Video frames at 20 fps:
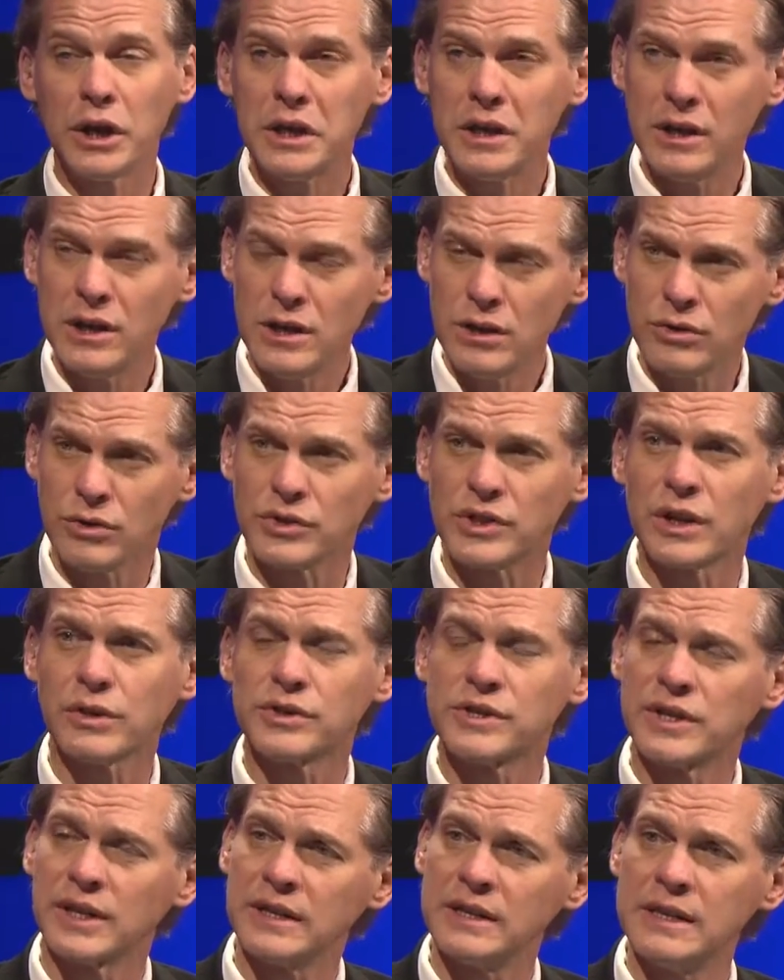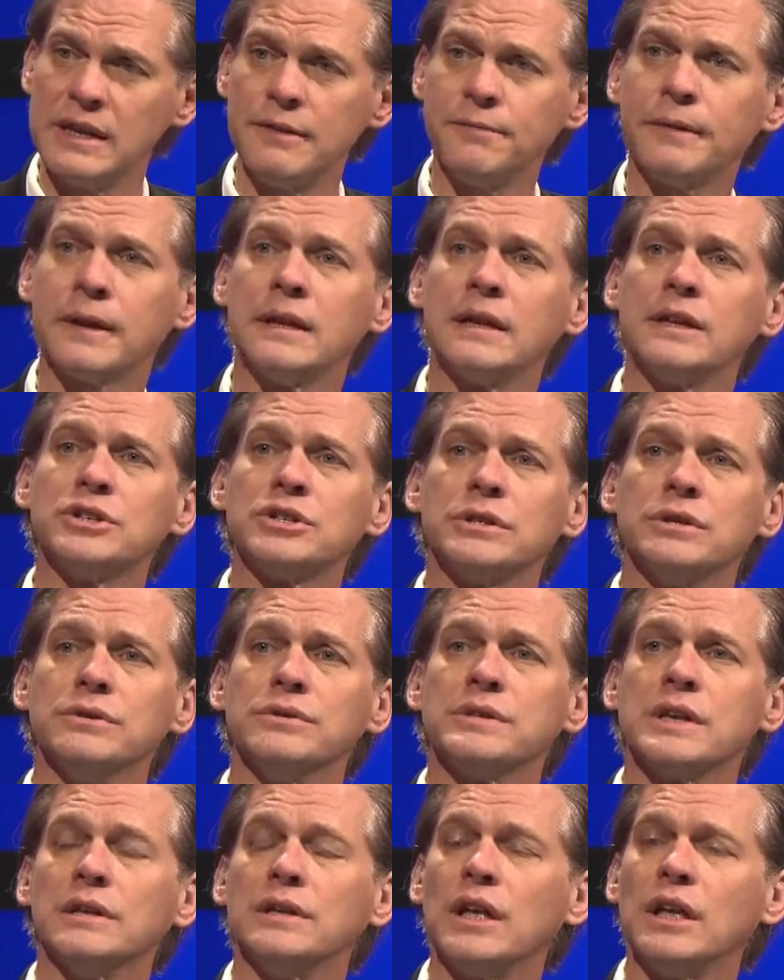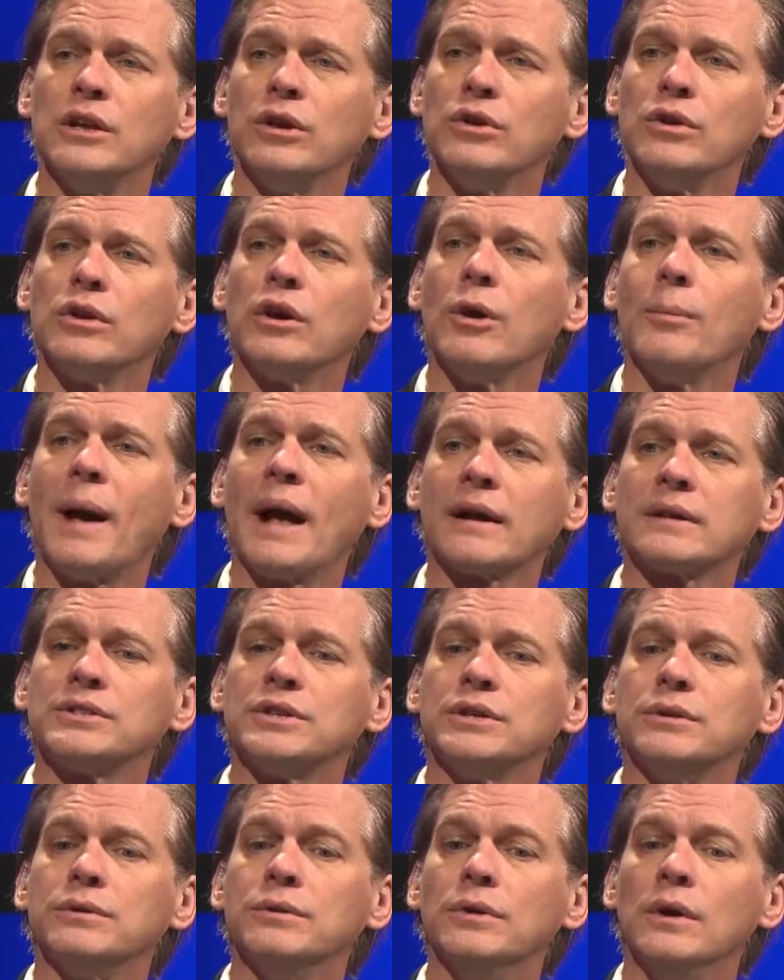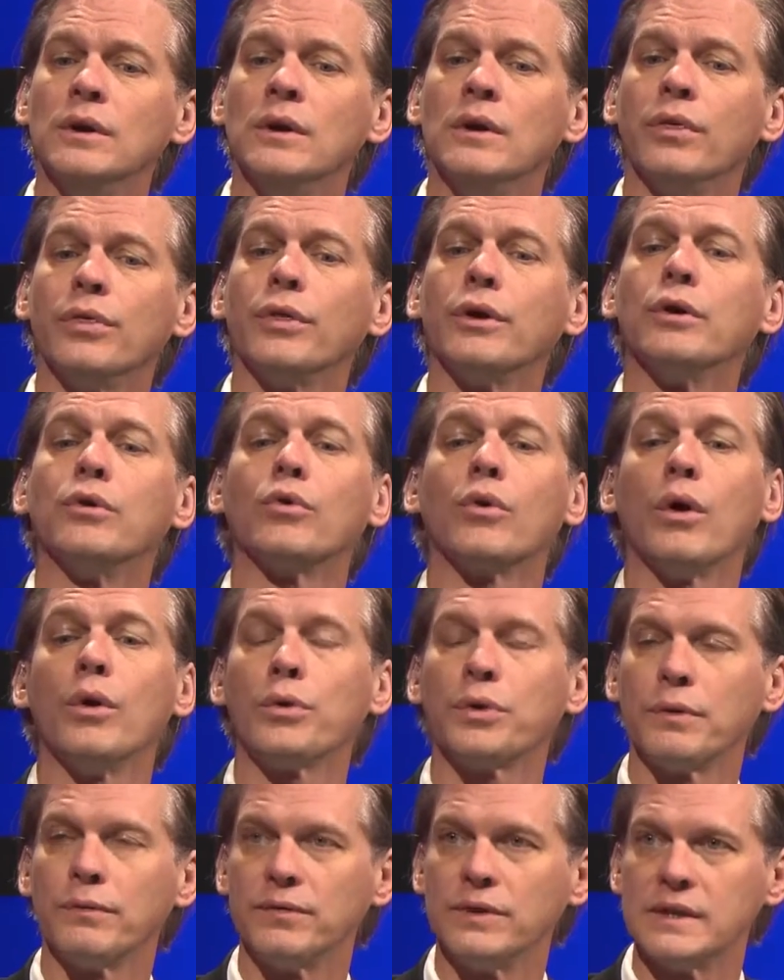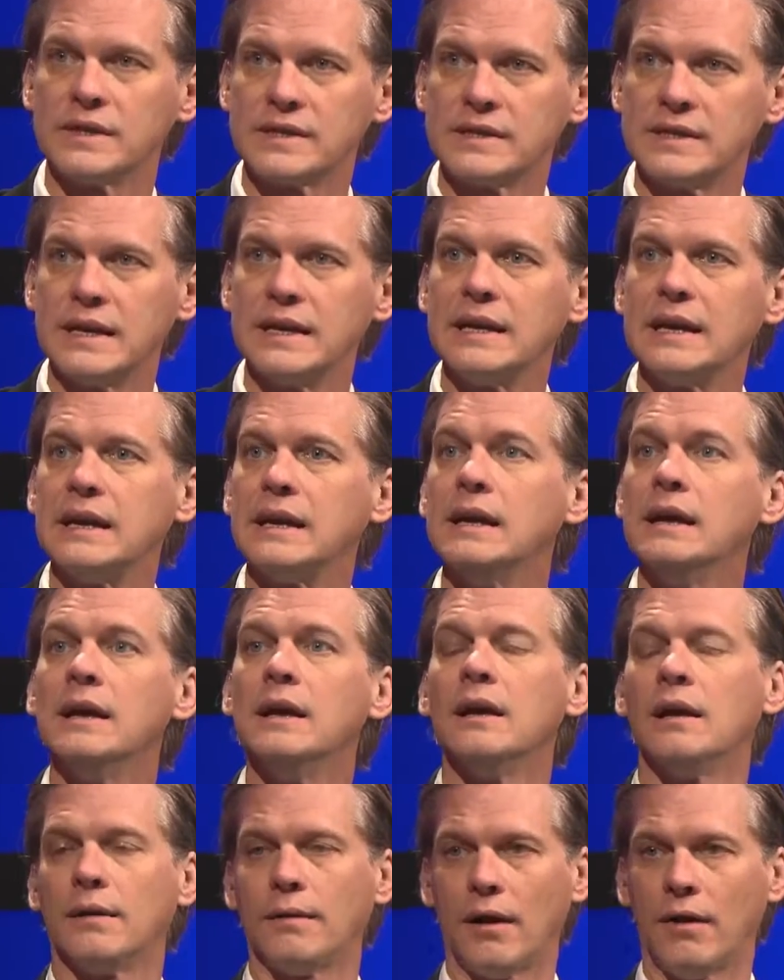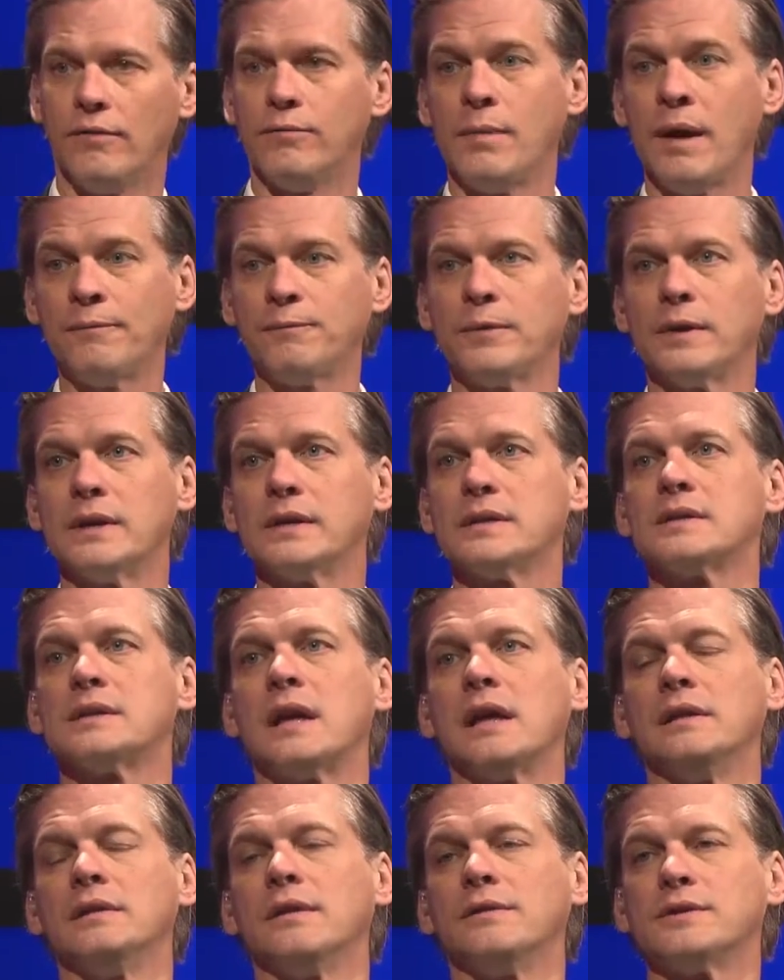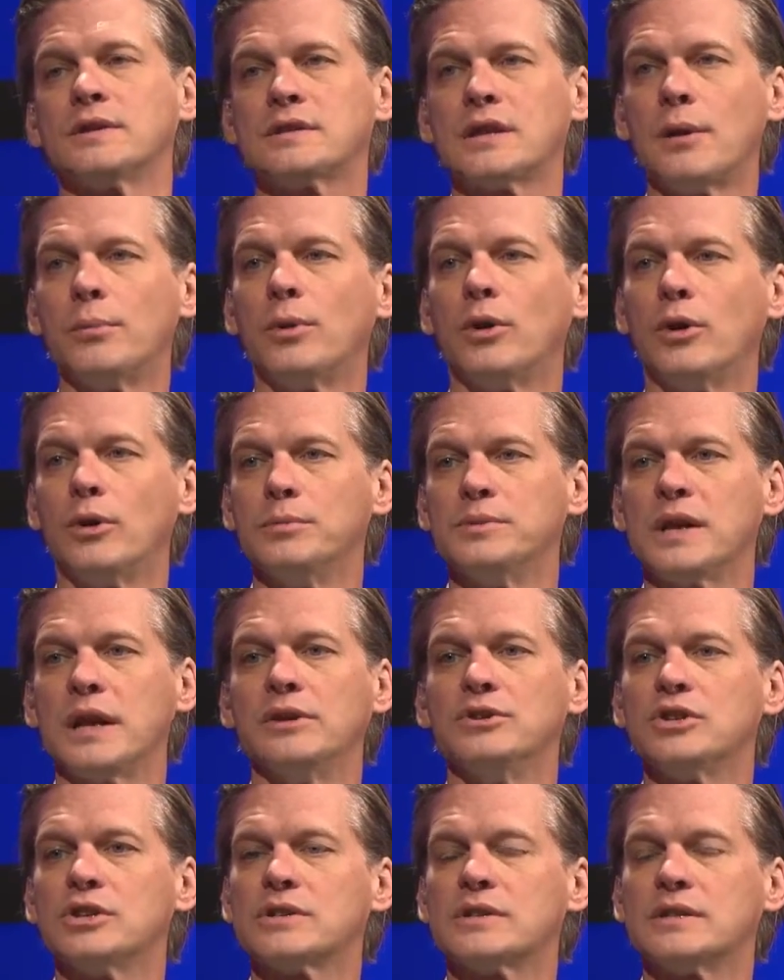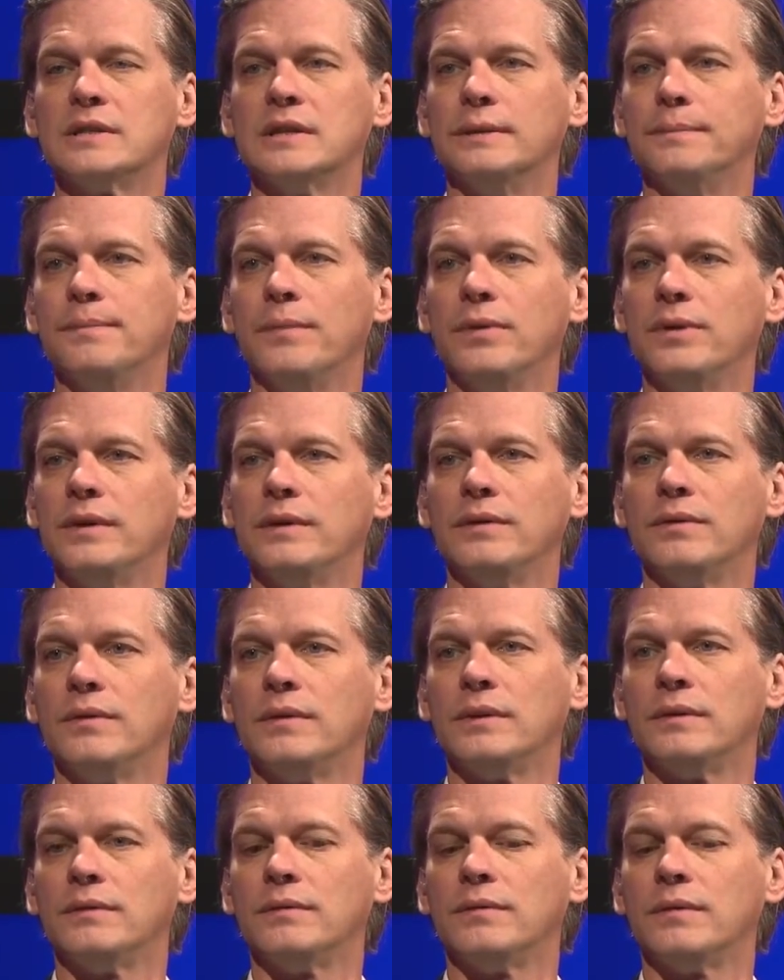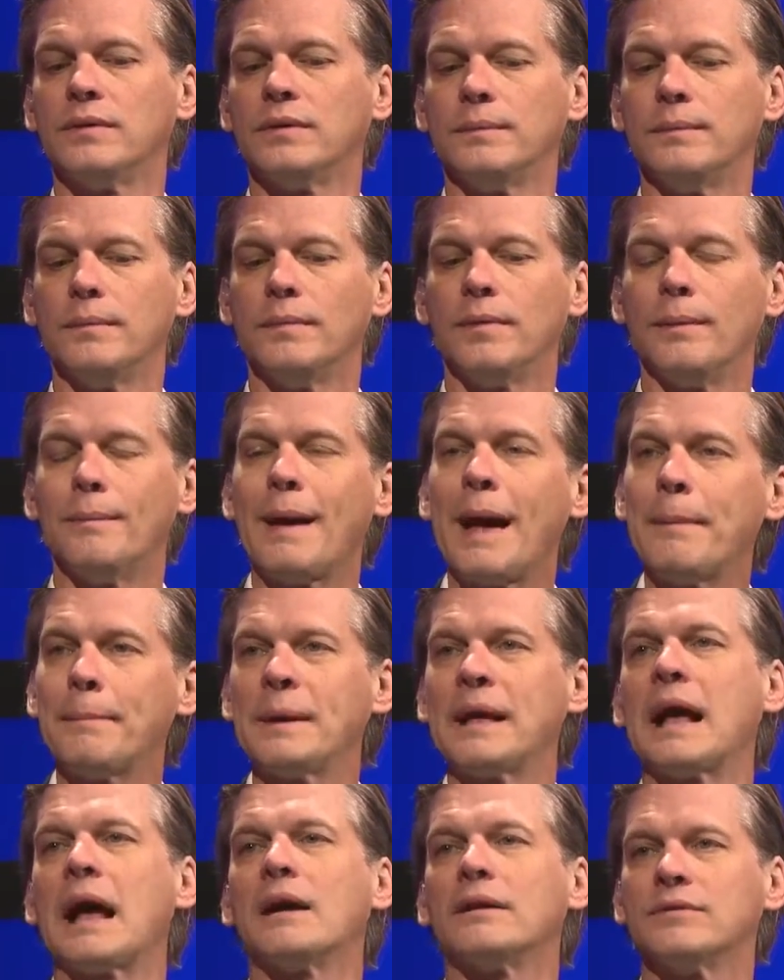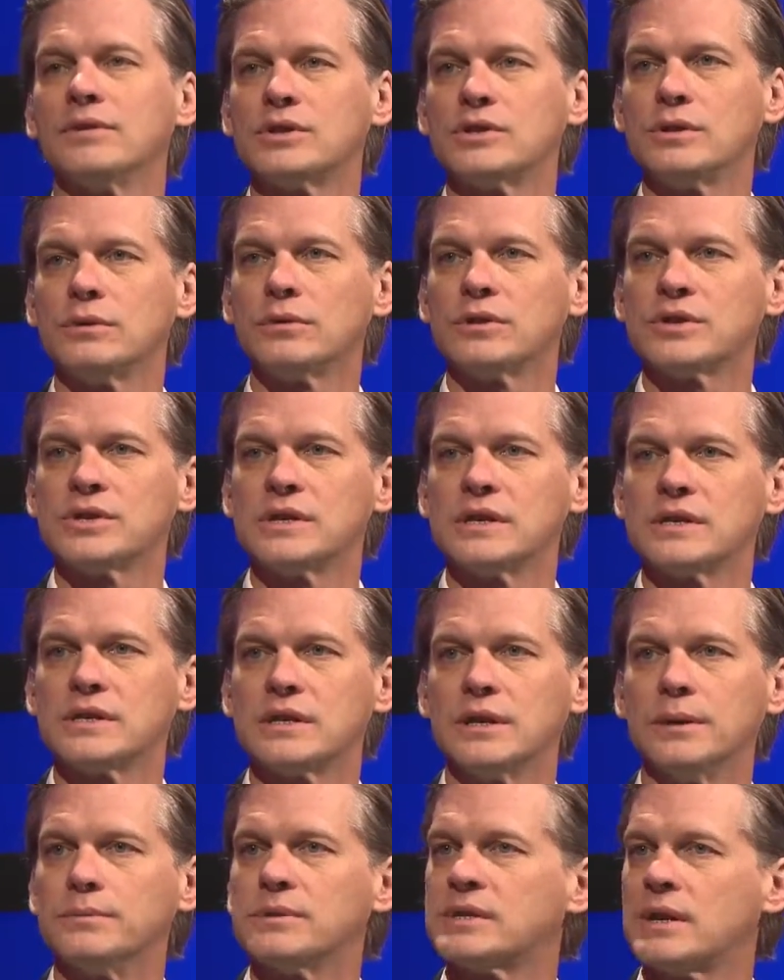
They are huge. They are significant issues. And, you know, you go back to the growth of the city of Memphis and the suburbs, and just the, the, the, the, the mapping out of the sewer system.